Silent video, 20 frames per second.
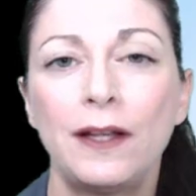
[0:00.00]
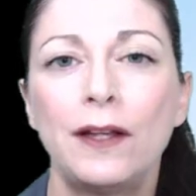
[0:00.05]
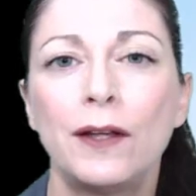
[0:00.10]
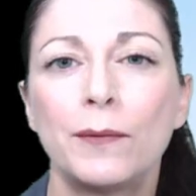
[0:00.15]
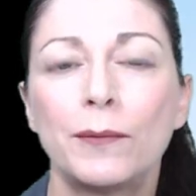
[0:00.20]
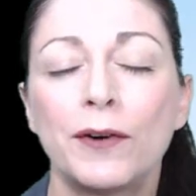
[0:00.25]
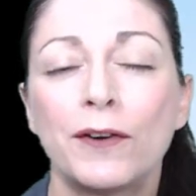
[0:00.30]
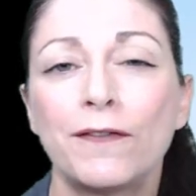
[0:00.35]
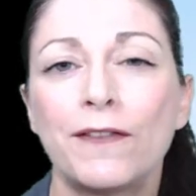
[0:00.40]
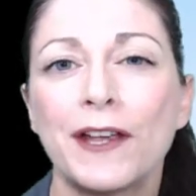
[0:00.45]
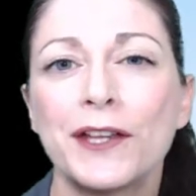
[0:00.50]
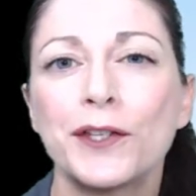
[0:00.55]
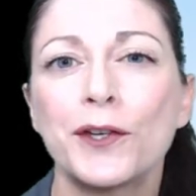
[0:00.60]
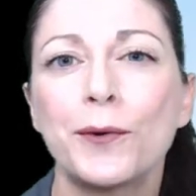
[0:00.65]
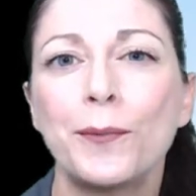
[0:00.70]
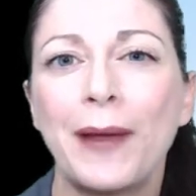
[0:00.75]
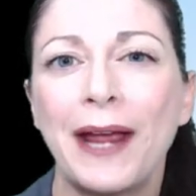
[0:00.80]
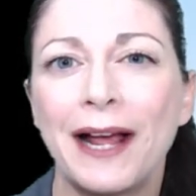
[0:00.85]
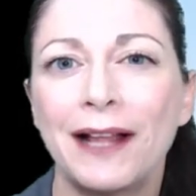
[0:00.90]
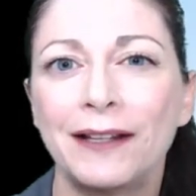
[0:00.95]
Professor
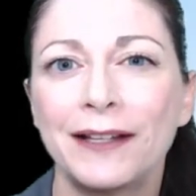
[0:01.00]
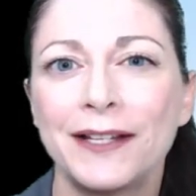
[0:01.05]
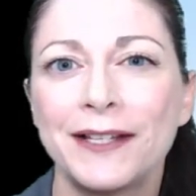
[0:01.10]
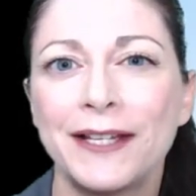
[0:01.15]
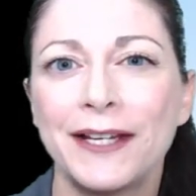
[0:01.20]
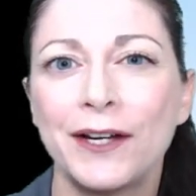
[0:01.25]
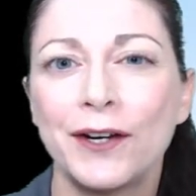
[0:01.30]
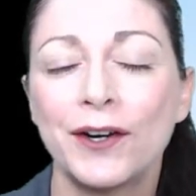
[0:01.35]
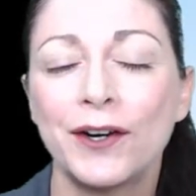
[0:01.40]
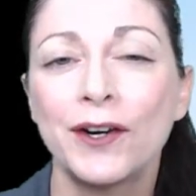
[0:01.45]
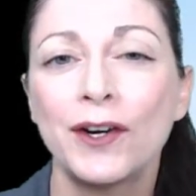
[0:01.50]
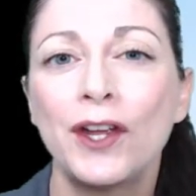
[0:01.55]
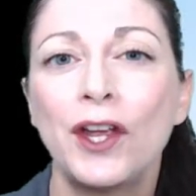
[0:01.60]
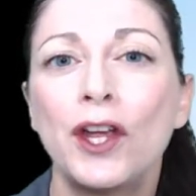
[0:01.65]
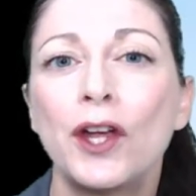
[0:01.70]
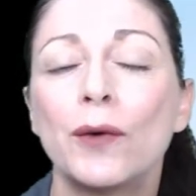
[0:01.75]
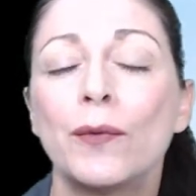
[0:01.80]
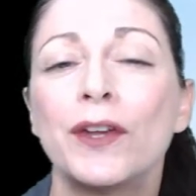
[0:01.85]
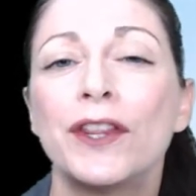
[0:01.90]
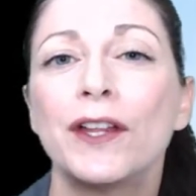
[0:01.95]
Pallas here
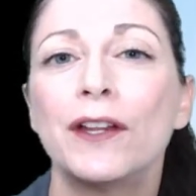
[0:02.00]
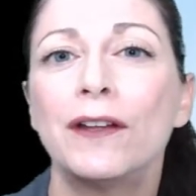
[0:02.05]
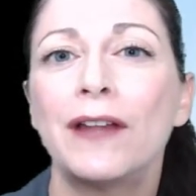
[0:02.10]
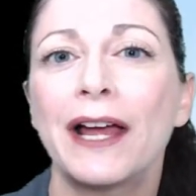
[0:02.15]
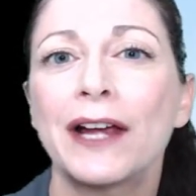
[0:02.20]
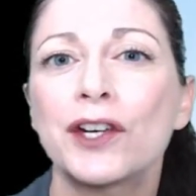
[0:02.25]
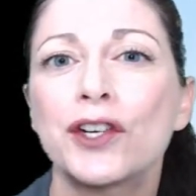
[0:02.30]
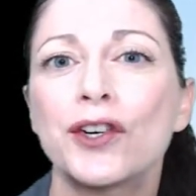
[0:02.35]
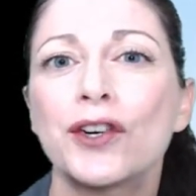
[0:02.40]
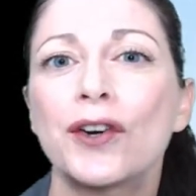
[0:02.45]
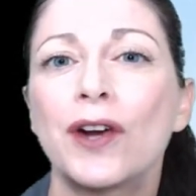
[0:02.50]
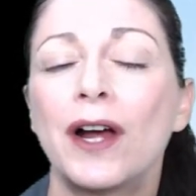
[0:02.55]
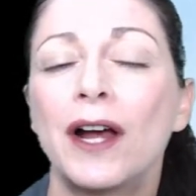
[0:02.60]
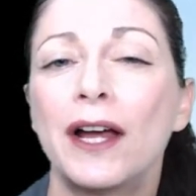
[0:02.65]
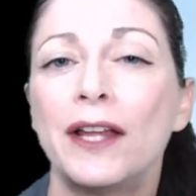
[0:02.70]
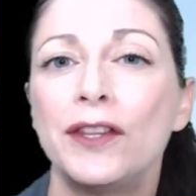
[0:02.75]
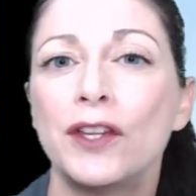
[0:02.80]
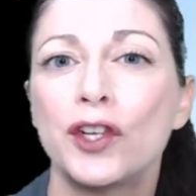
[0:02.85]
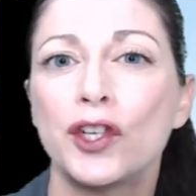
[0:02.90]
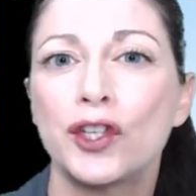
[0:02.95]
with a lecture on
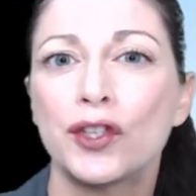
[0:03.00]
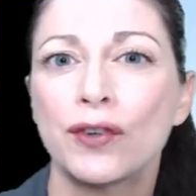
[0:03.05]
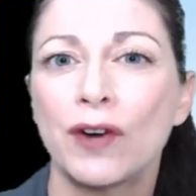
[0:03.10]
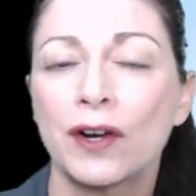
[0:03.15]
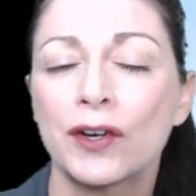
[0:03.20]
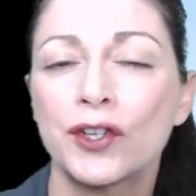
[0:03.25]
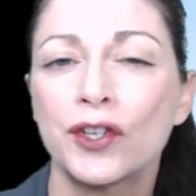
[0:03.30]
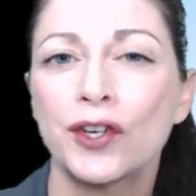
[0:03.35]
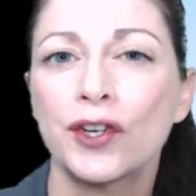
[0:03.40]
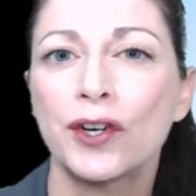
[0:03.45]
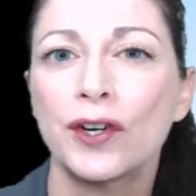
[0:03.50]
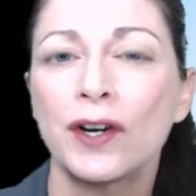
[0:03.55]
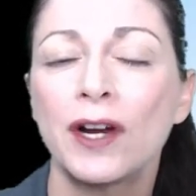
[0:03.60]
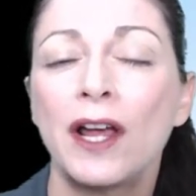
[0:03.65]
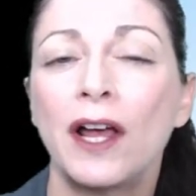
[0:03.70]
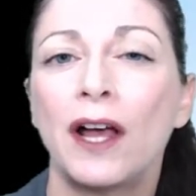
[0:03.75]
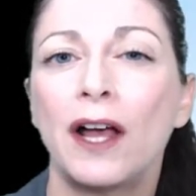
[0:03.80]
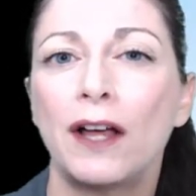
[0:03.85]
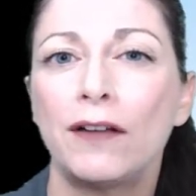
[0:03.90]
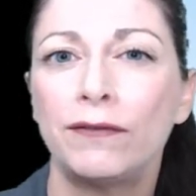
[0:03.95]
the structure
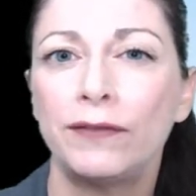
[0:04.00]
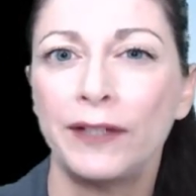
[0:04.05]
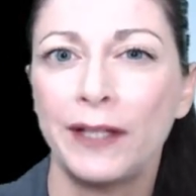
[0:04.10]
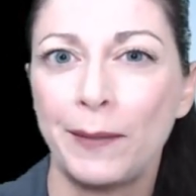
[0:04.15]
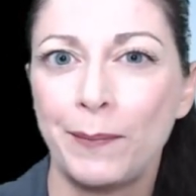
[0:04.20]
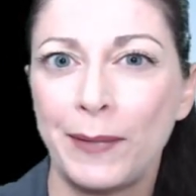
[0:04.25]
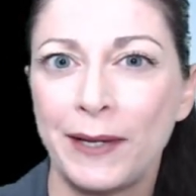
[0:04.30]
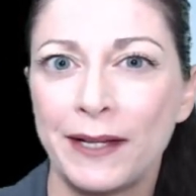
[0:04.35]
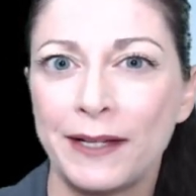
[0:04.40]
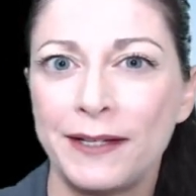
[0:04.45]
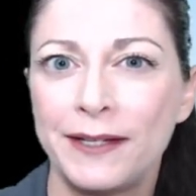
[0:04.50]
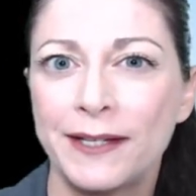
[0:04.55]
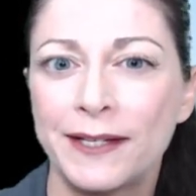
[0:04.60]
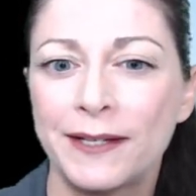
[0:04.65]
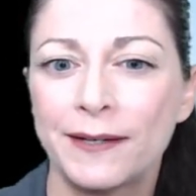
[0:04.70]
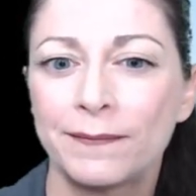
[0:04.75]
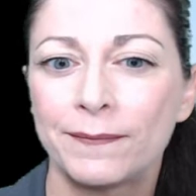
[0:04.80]
of lipids.